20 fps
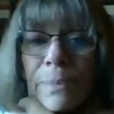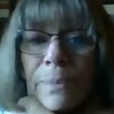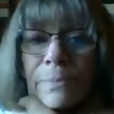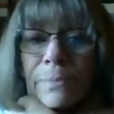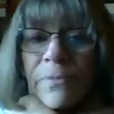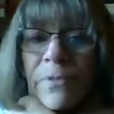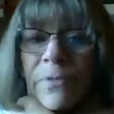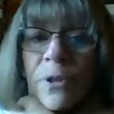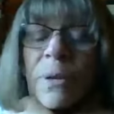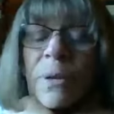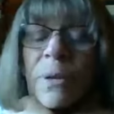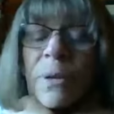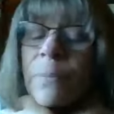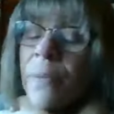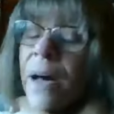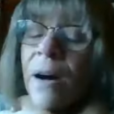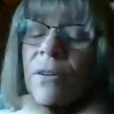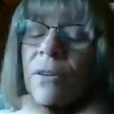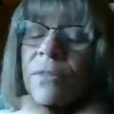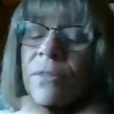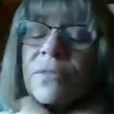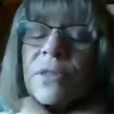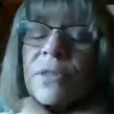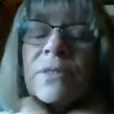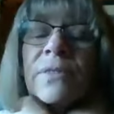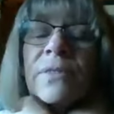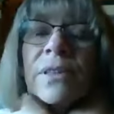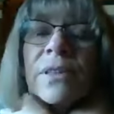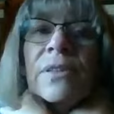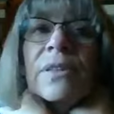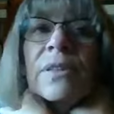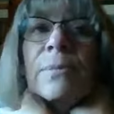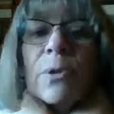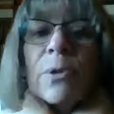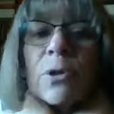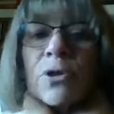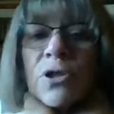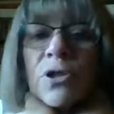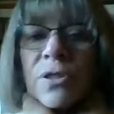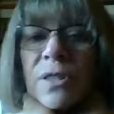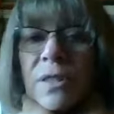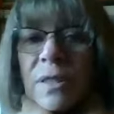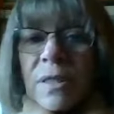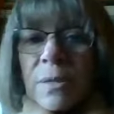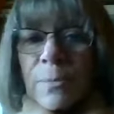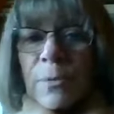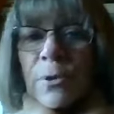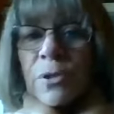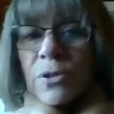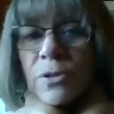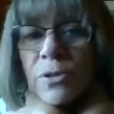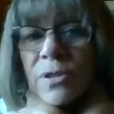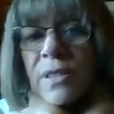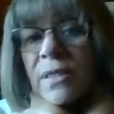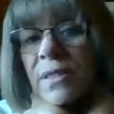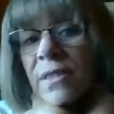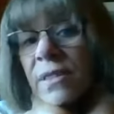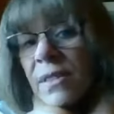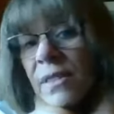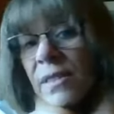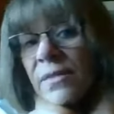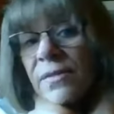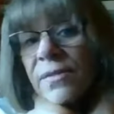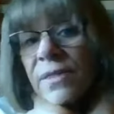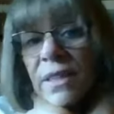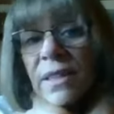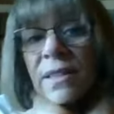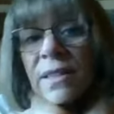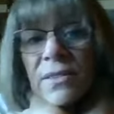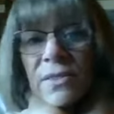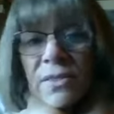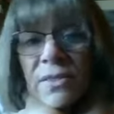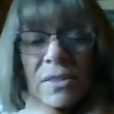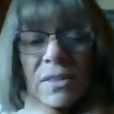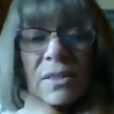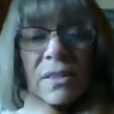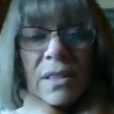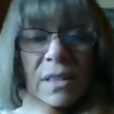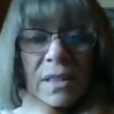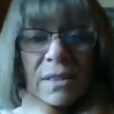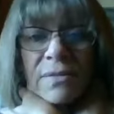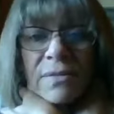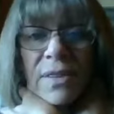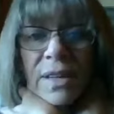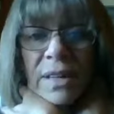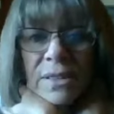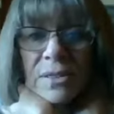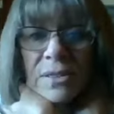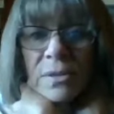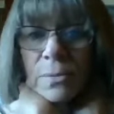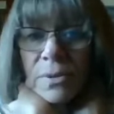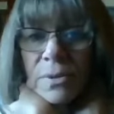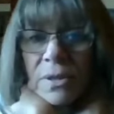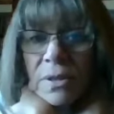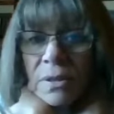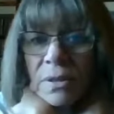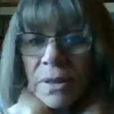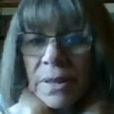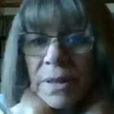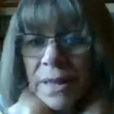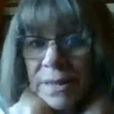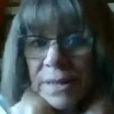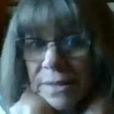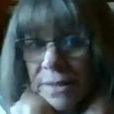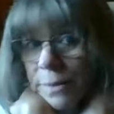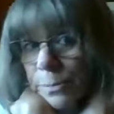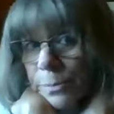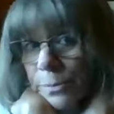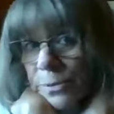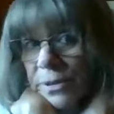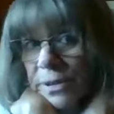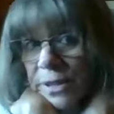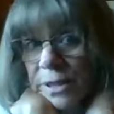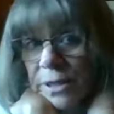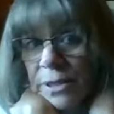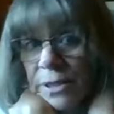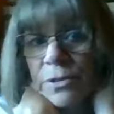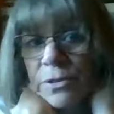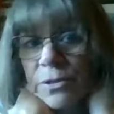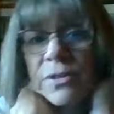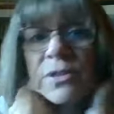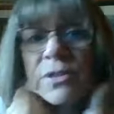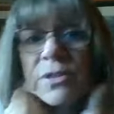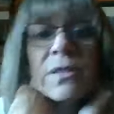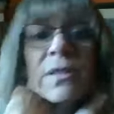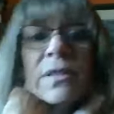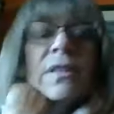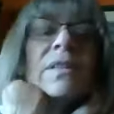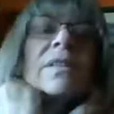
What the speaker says: very powerful, very emotionally and spiritually significant events within the last couple of years.